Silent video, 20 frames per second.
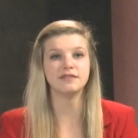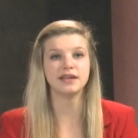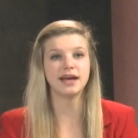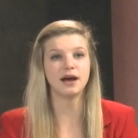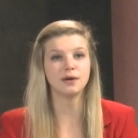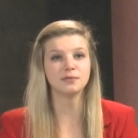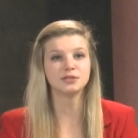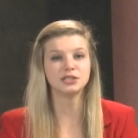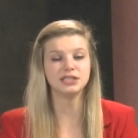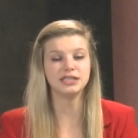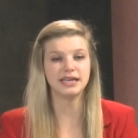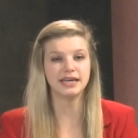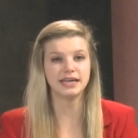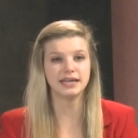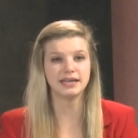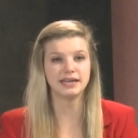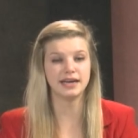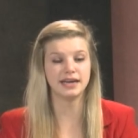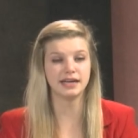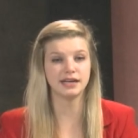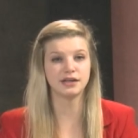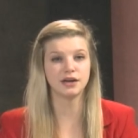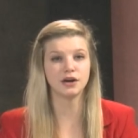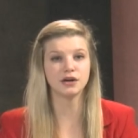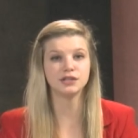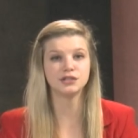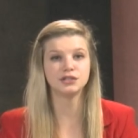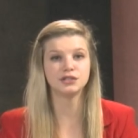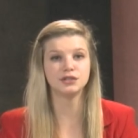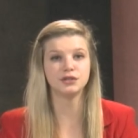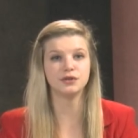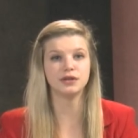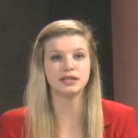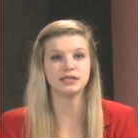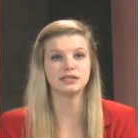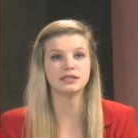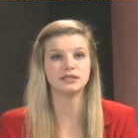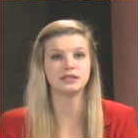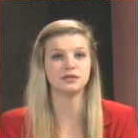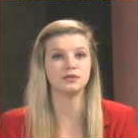the help she needed and encouraged
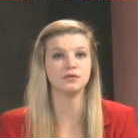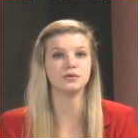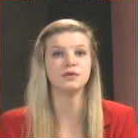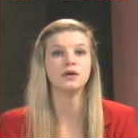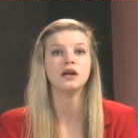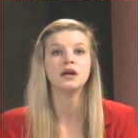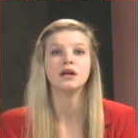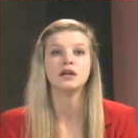students to